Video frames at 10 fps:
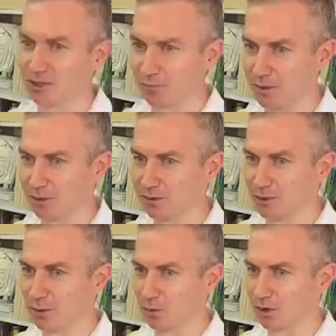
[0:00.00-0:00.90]
in the field
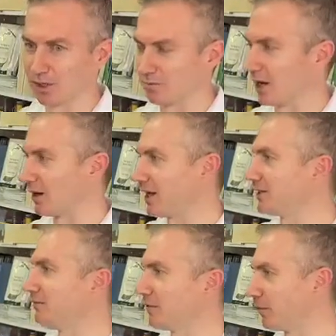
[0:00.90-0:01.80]
doing work and you've got
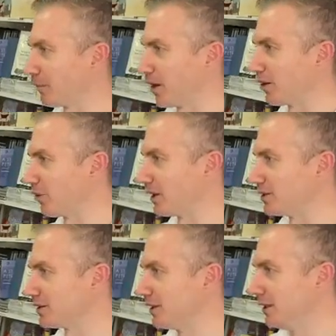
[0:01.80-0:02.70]
lots of different
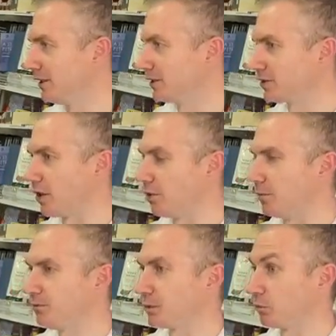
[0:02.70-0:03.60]
priorities.
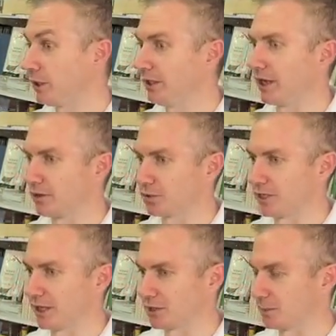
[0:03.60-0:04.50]
So, to really
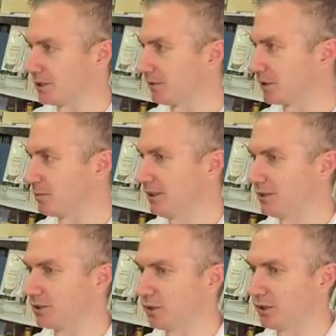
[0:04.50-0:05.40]
understand a specific
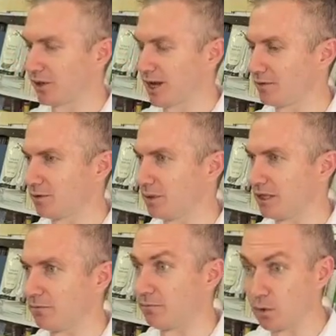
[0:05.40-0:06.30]
species, you either have to
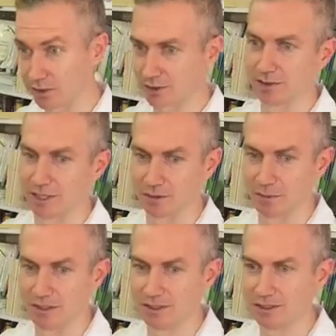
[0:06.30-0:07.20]
be focused on that
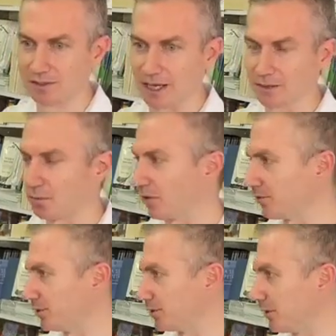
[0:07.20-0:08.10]
species as part
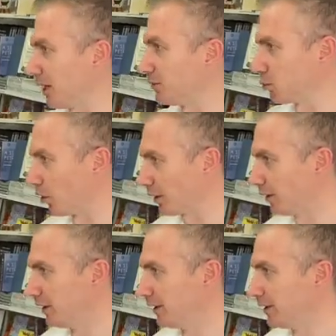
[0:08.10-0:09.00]
of your life's
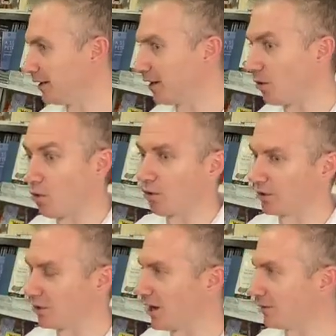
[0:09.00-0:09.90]
work uh,
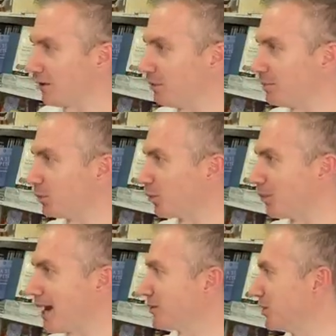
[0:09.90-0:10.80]
or you have to have people who are
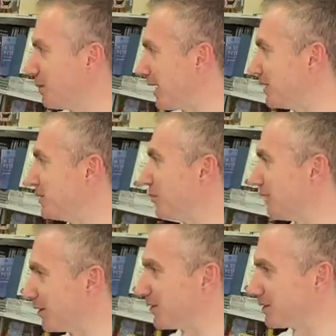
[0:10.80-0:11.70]
passionate about it
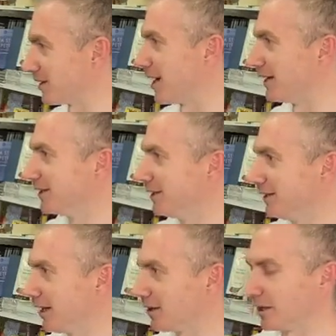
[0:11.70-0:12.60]
doing it on the side
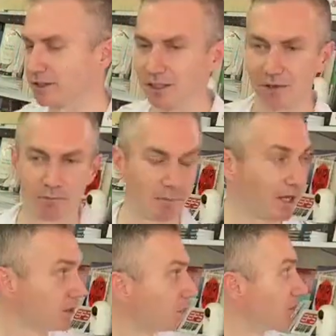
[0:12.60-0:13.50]
and collecting the
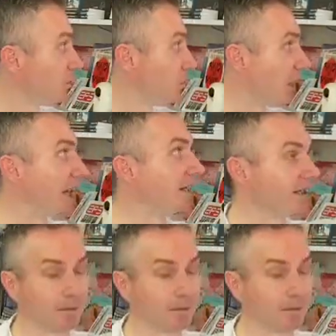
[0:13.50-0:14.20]
information, which is what I ended